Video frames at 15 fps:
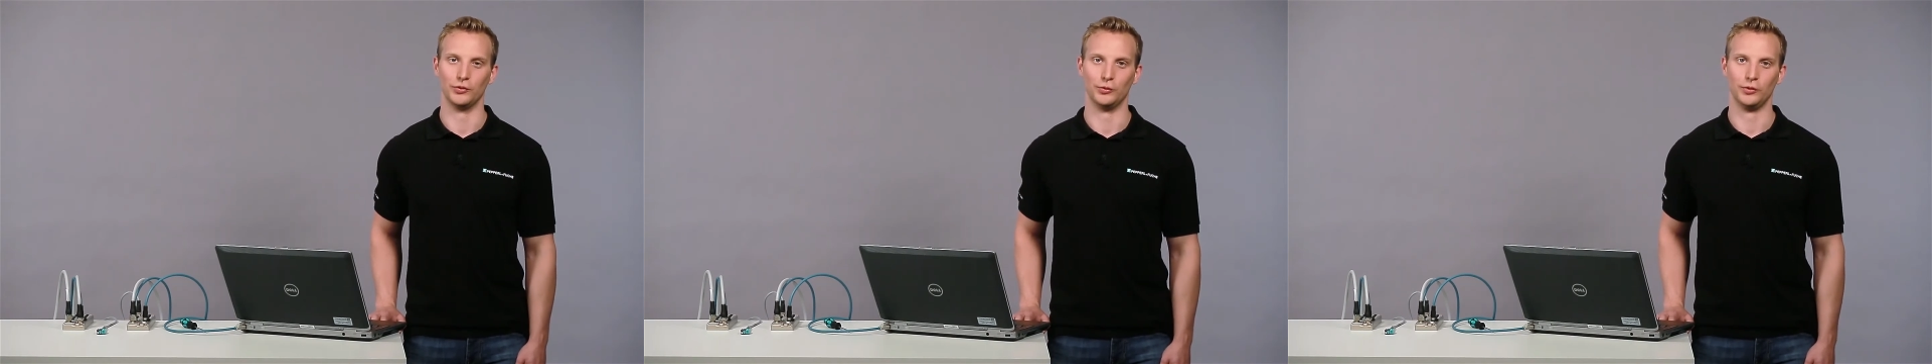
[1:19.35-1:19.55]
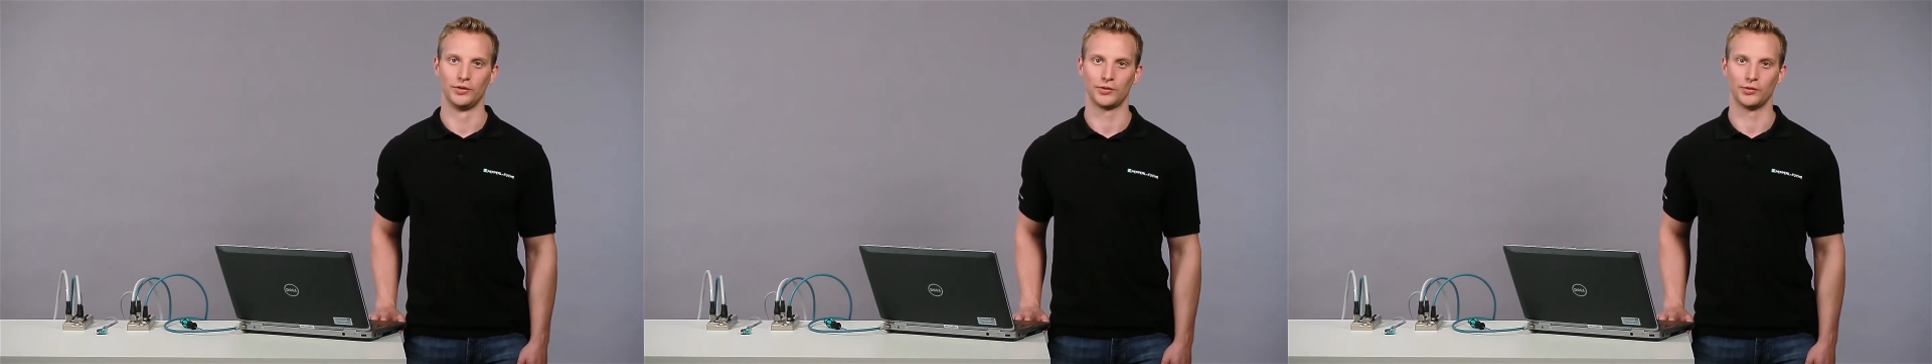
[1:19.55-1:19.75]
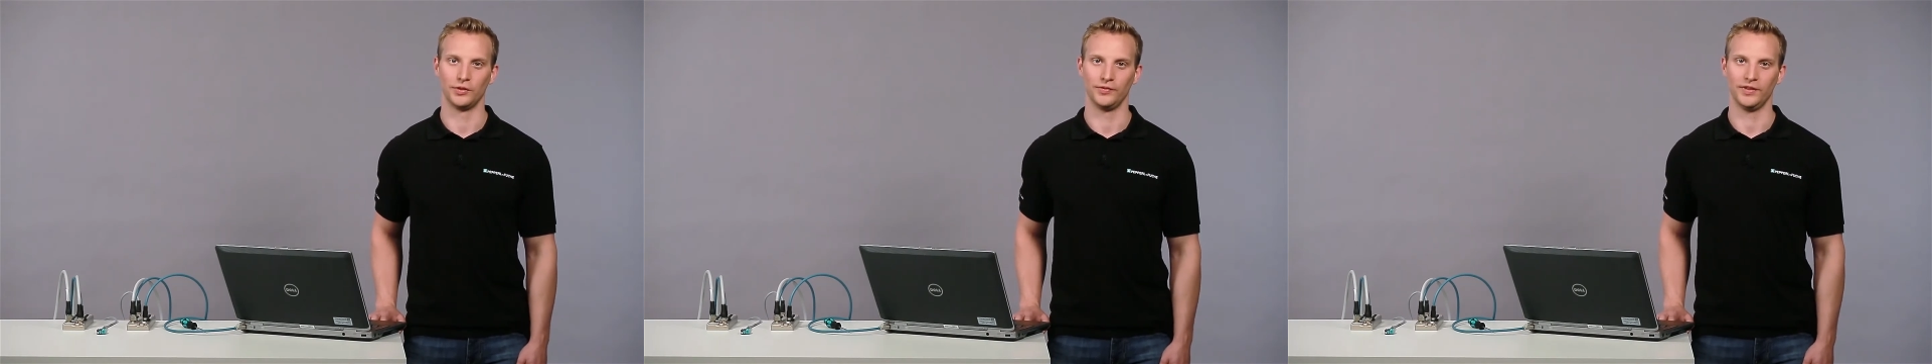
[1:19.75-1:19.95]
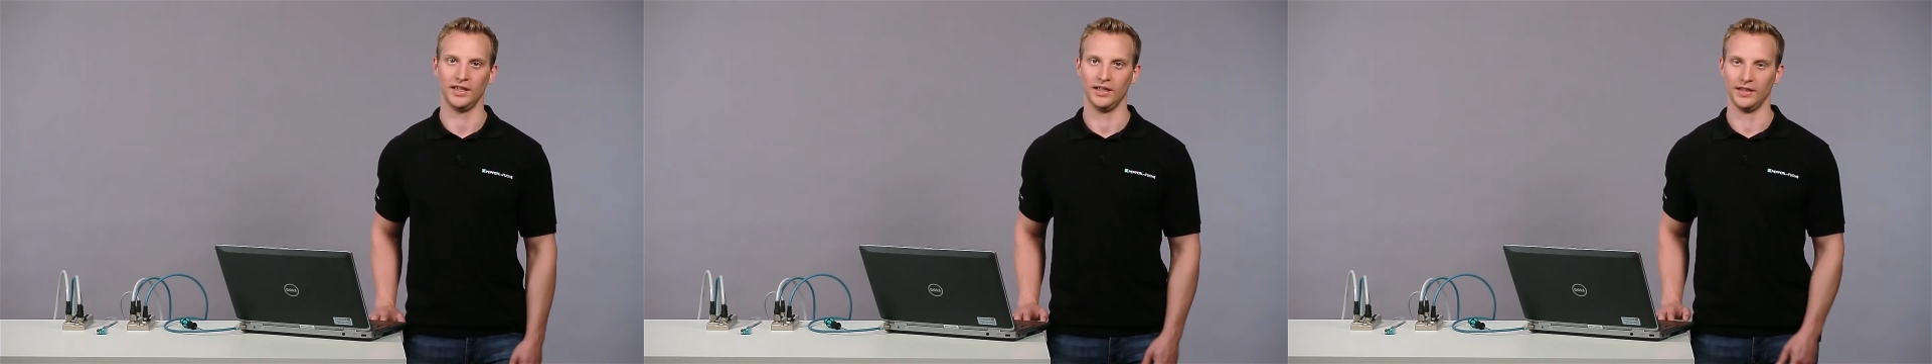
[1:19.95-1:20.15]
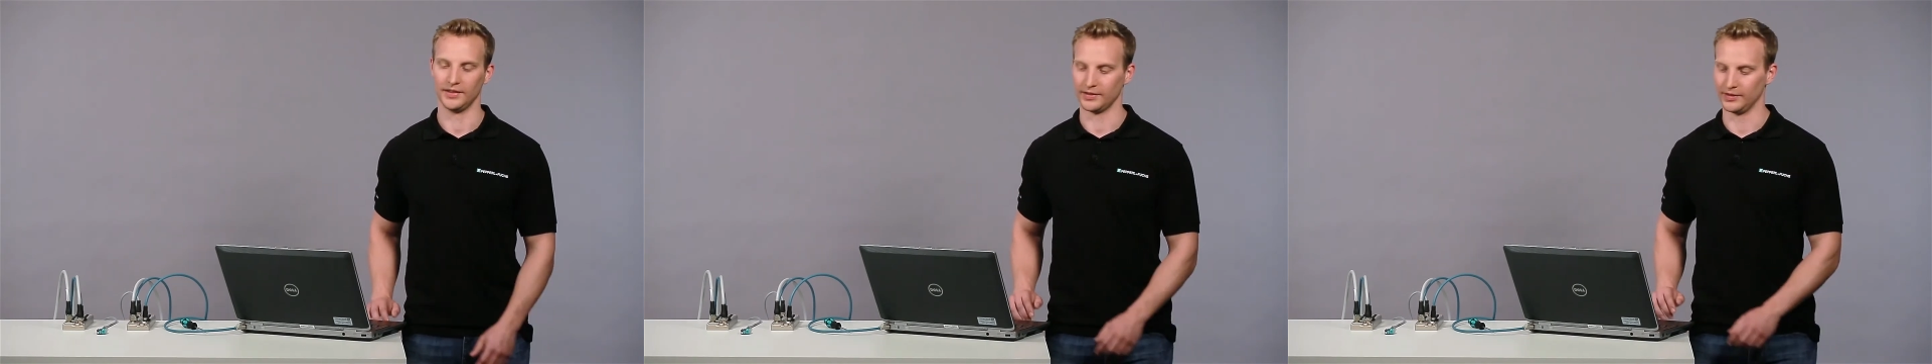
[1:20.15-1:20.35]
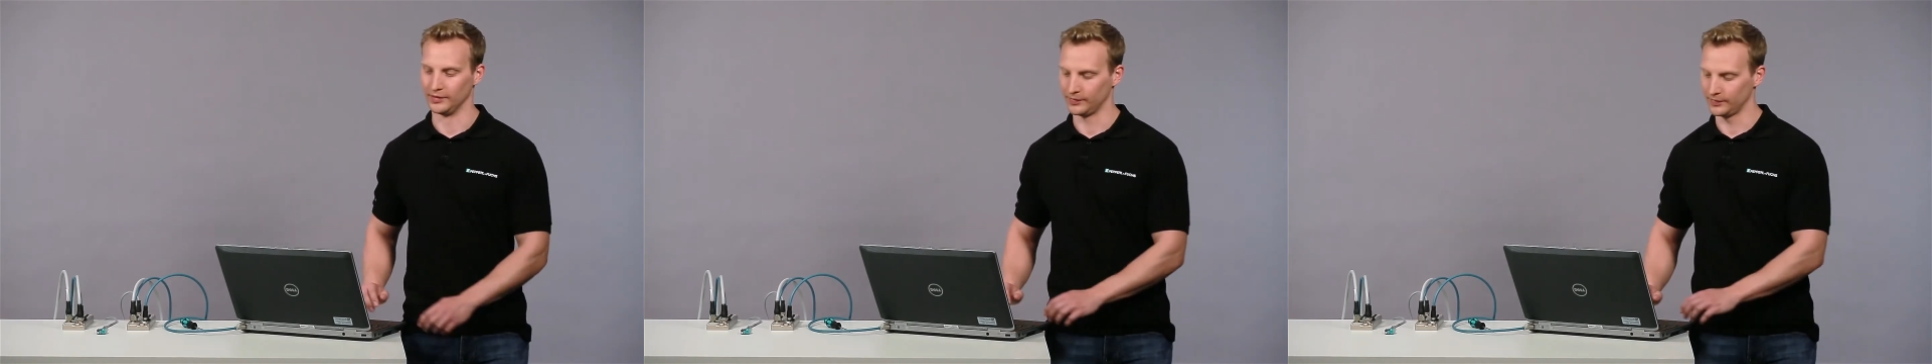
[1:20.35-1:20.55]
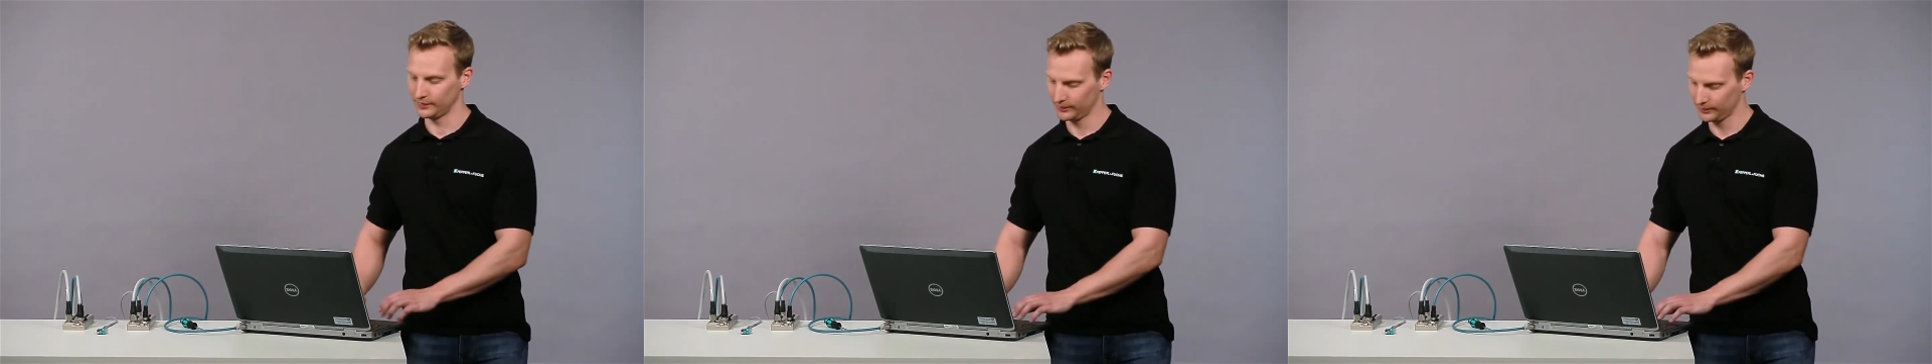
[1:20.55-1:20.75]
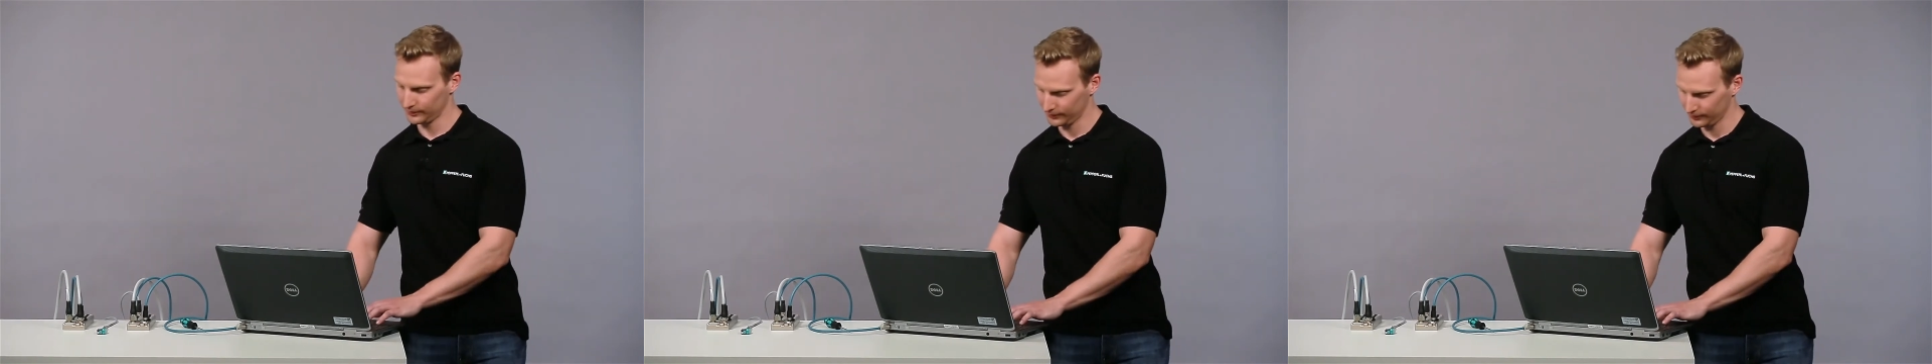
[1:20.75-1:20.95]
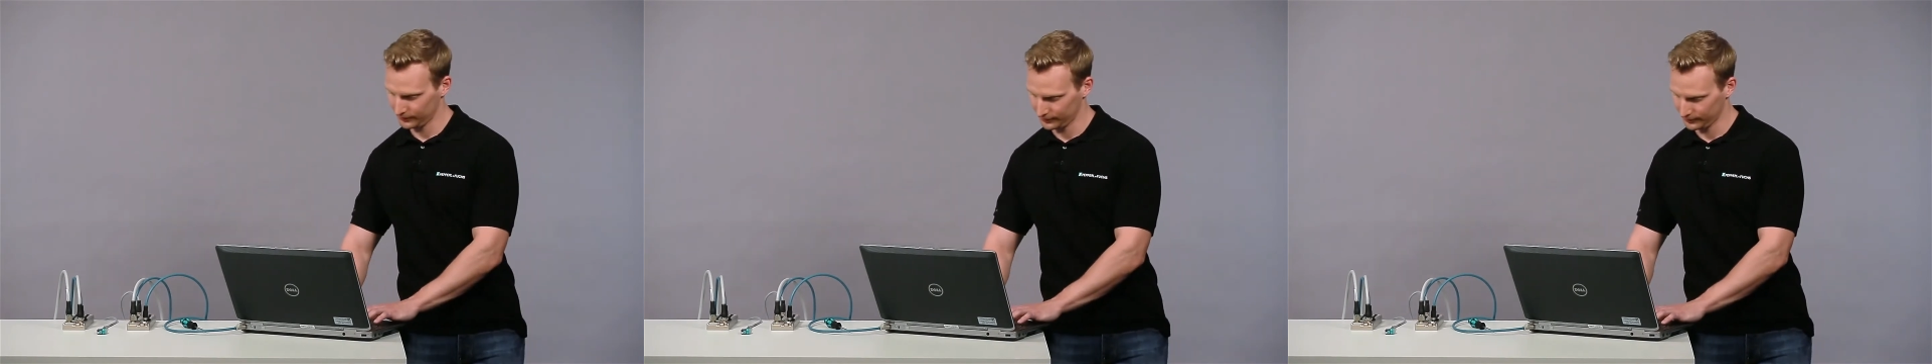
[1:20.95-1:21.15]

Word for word: the laptop and the module.